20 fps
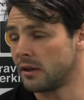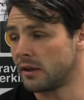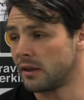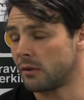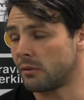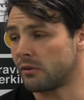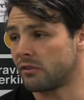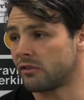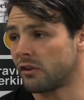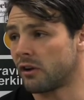
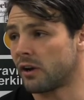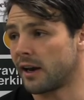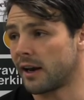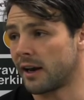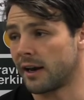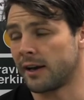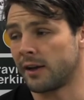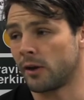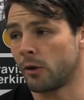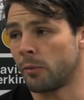They were
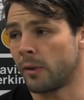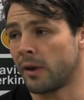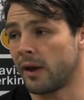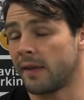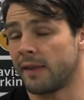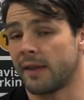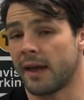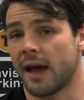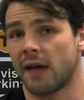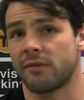struggling a little bit
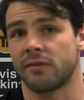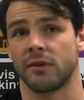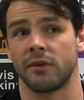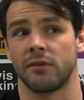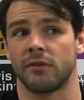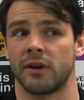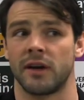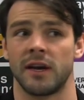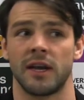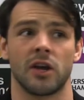and they haven't
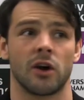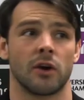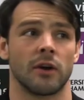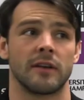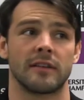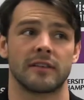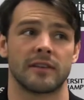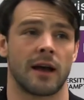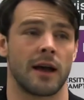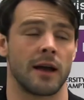really gone
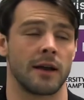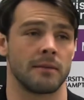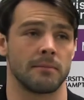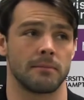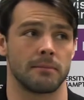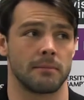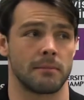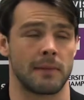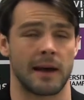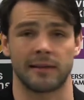and signed
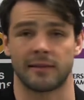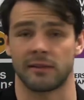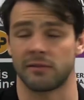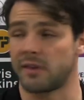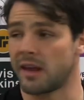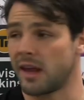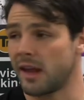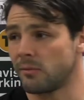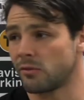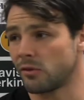
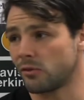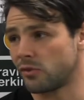massive names.